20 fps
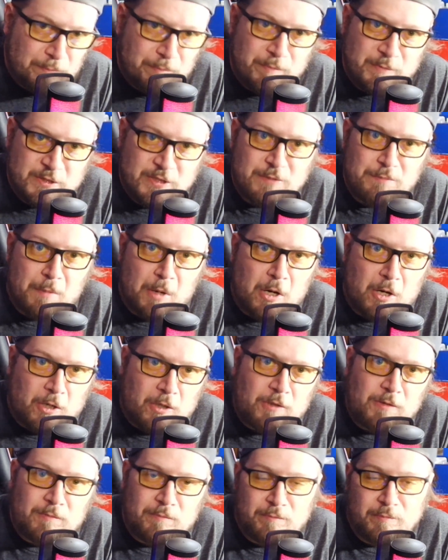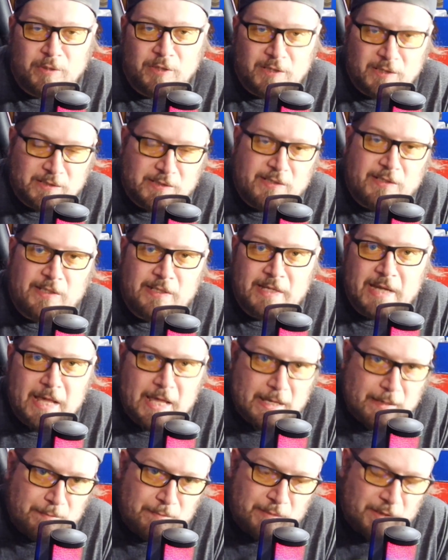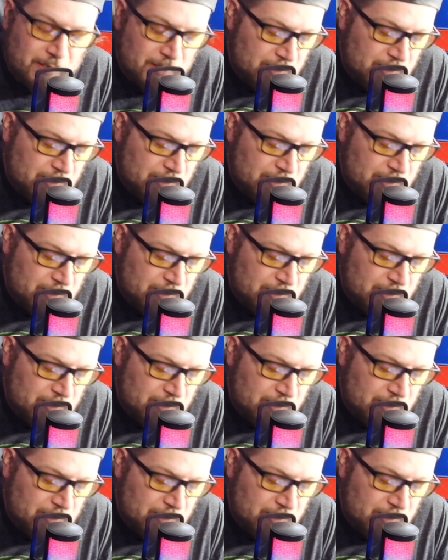small because of the name,